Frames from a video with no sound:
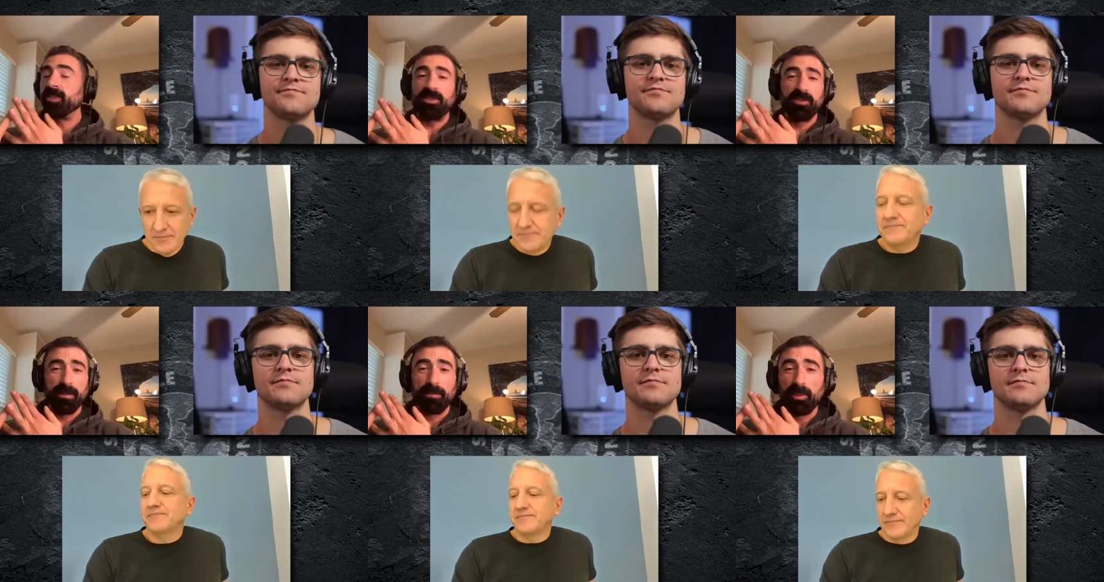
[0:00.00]
Speaker 1: just
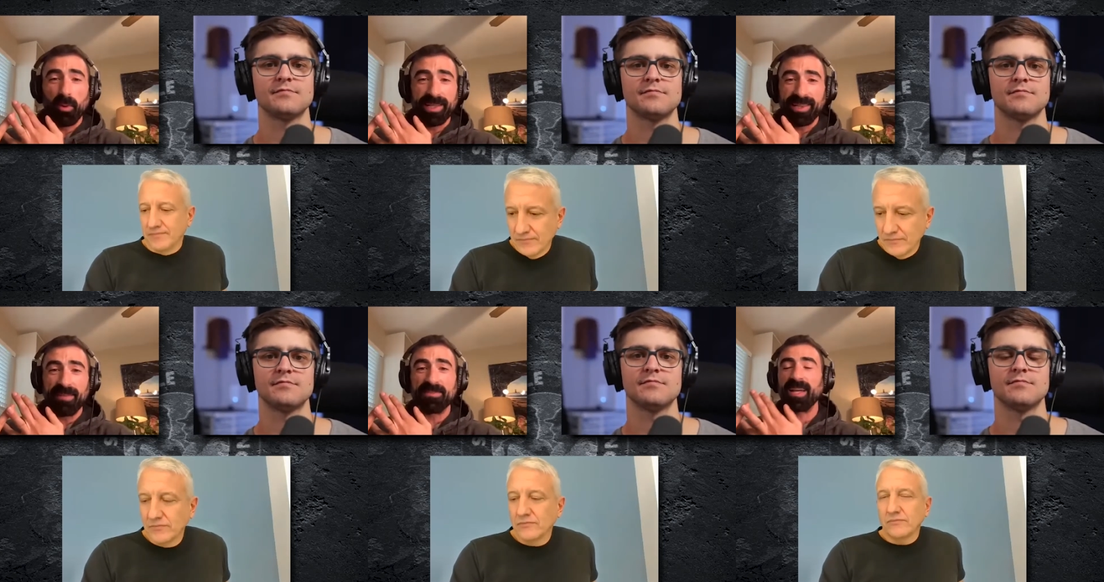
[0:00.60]
your employee
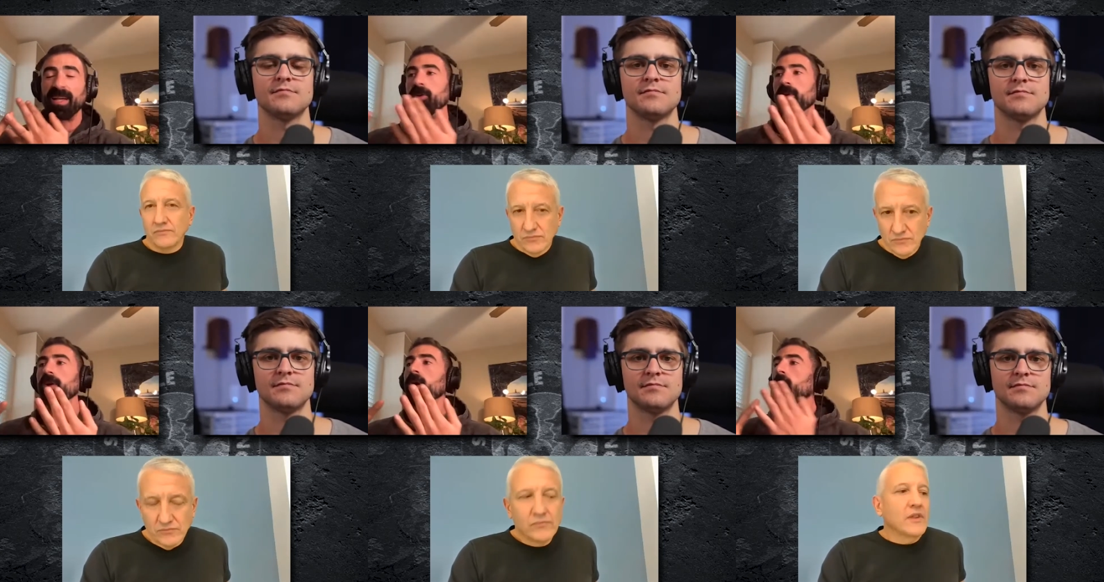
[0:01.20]
life
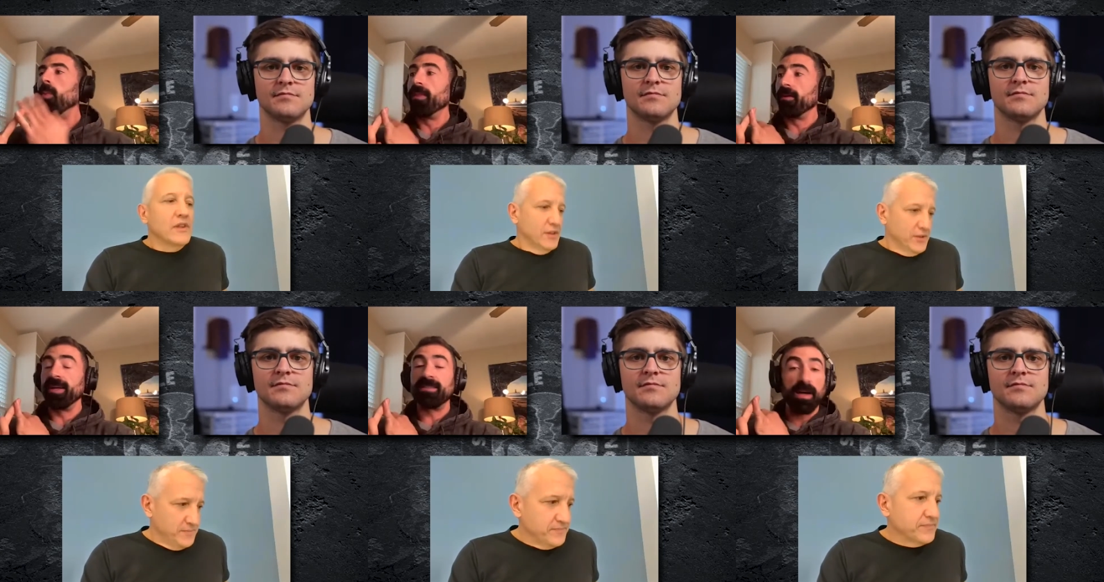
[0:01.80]
cycle,
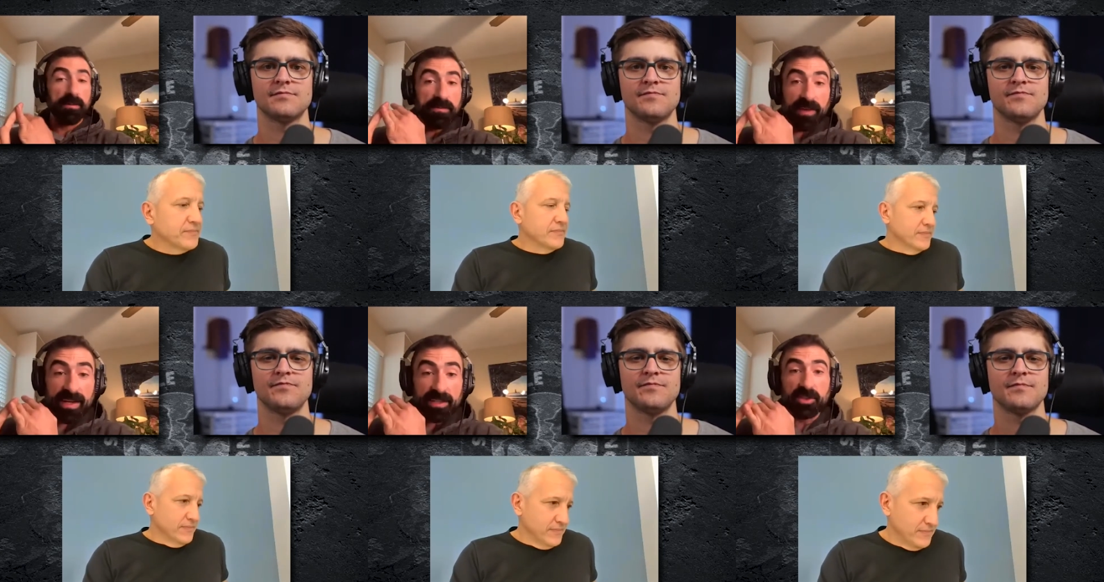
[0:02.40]
whether it's a
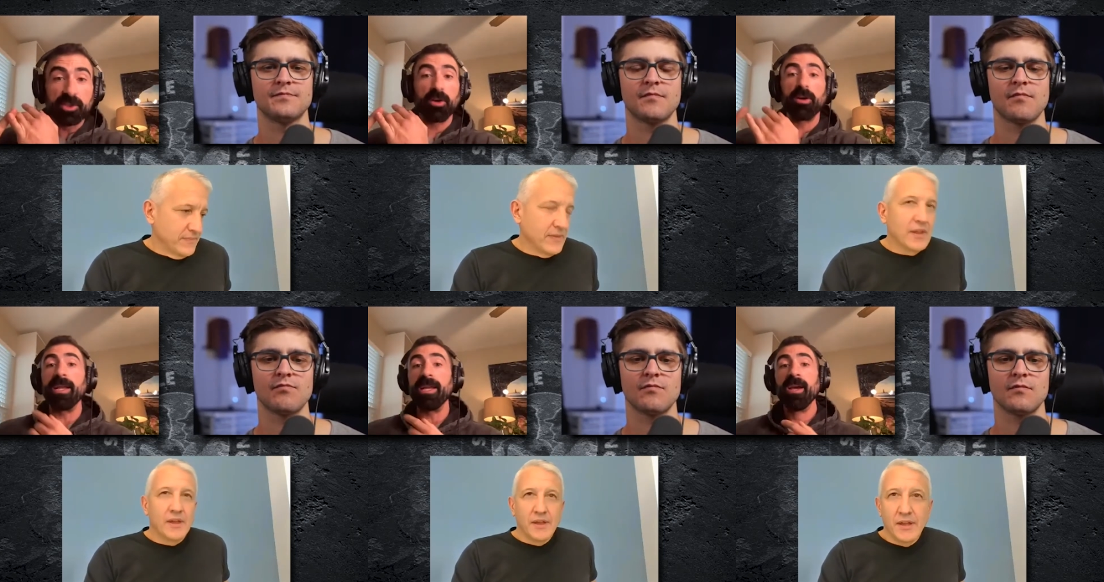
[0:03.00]
fitness
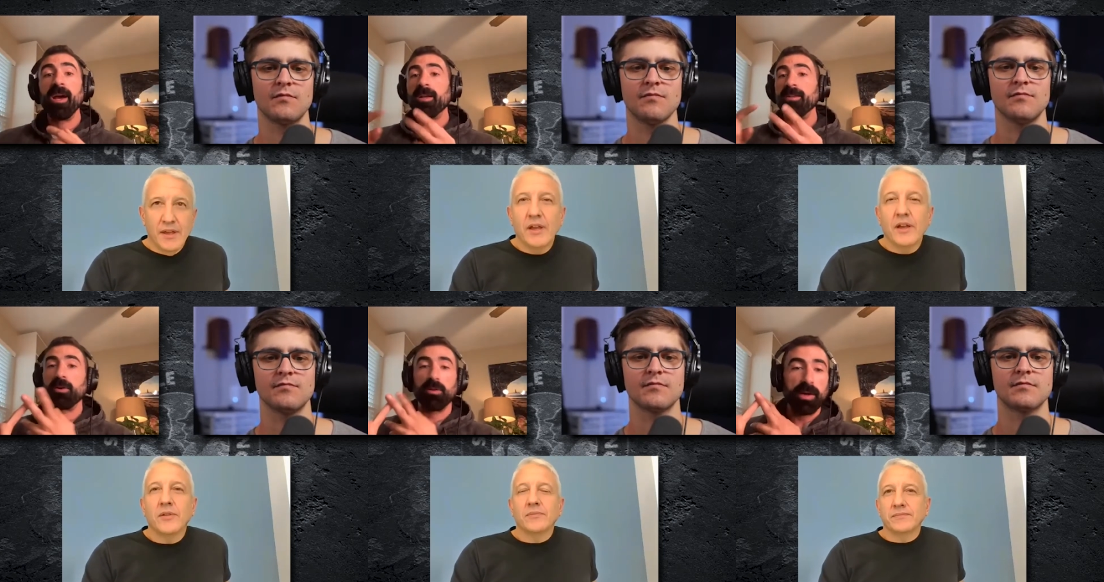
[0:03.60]
journey,
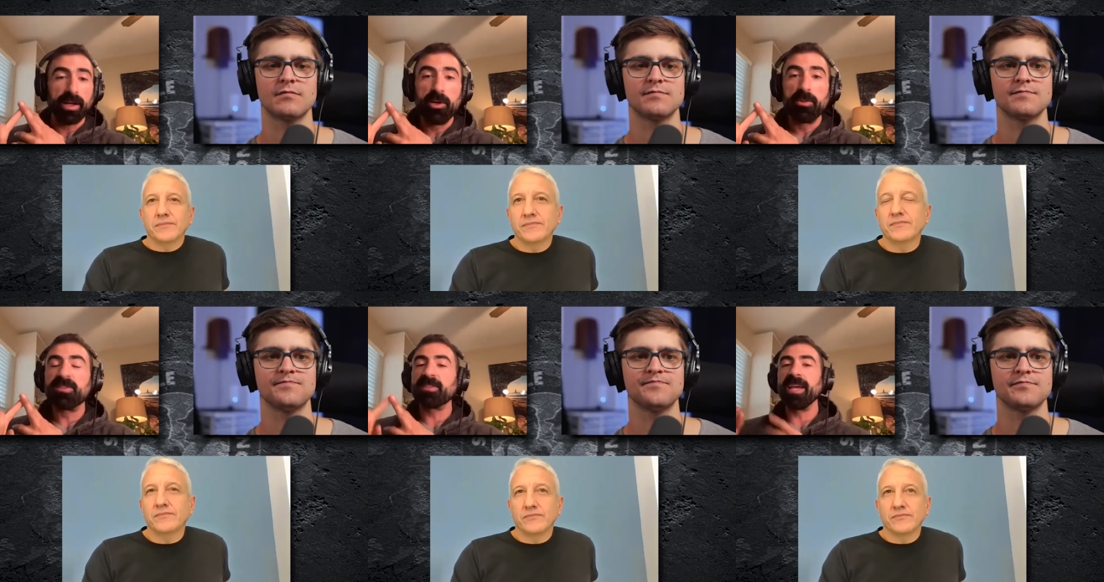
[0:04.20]
you're learning a new
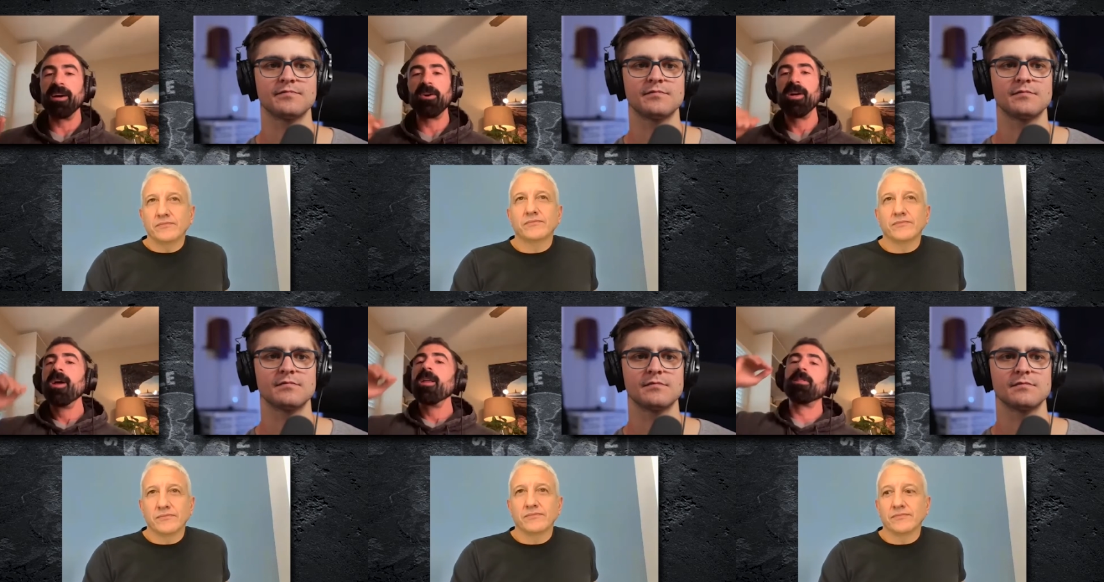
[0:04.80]

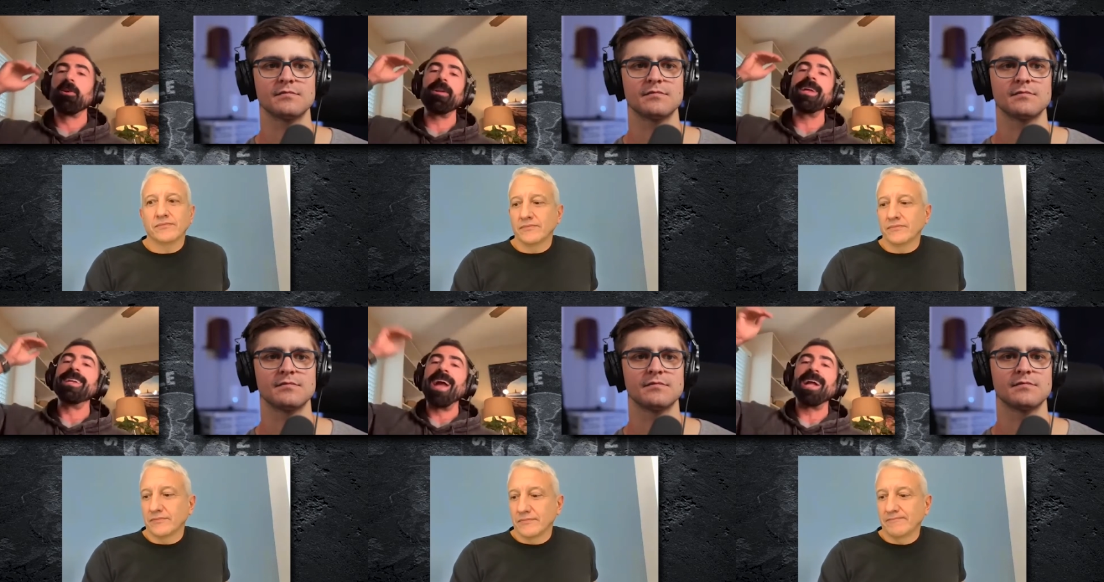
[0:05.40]
skill,
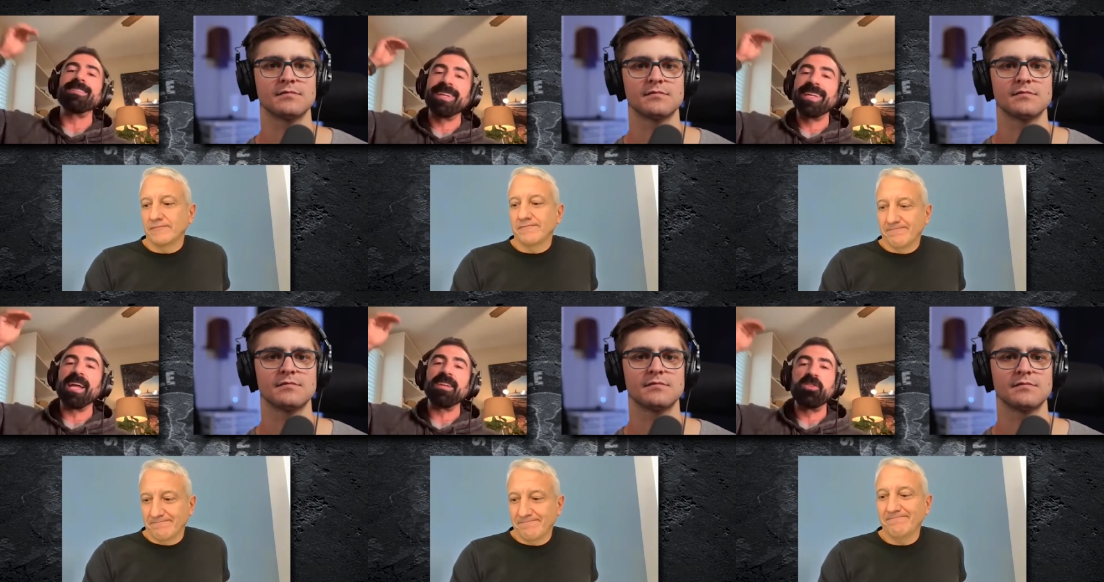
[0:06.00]
learning not to
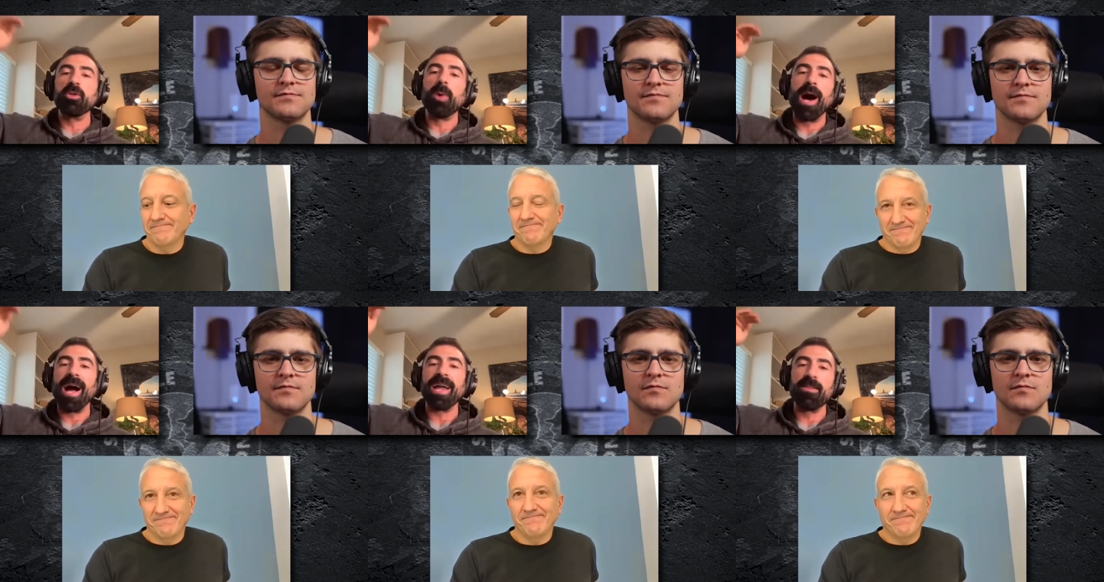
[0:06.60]
get too
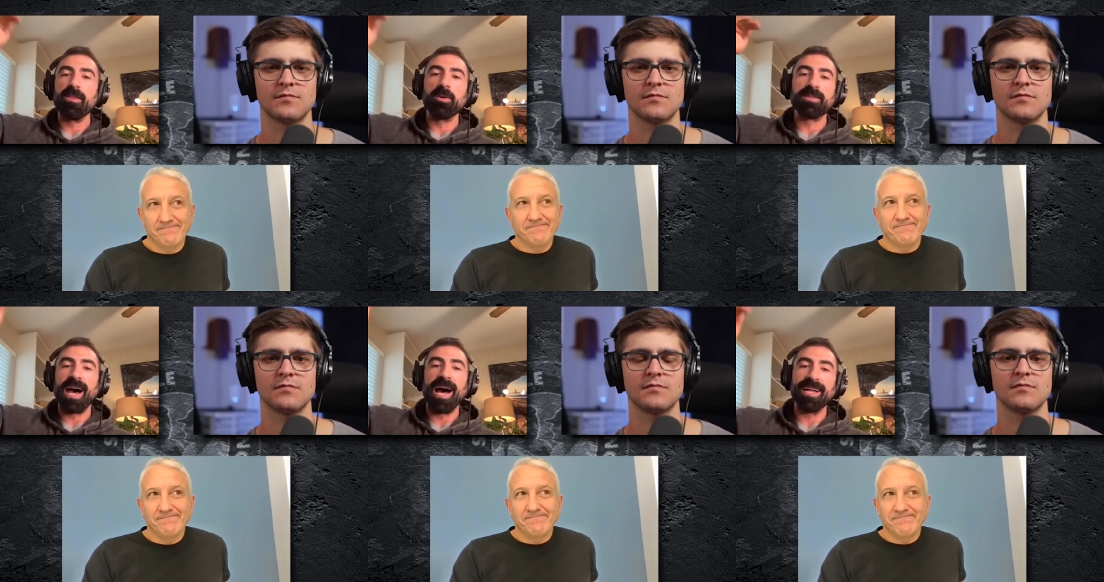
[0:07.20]
high in
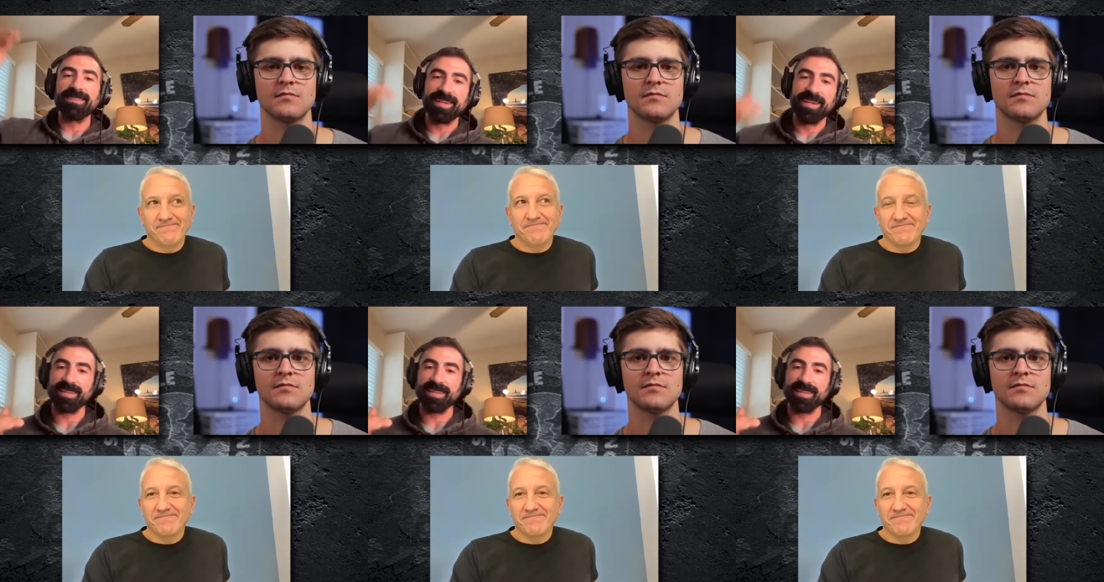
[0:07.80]
those highs and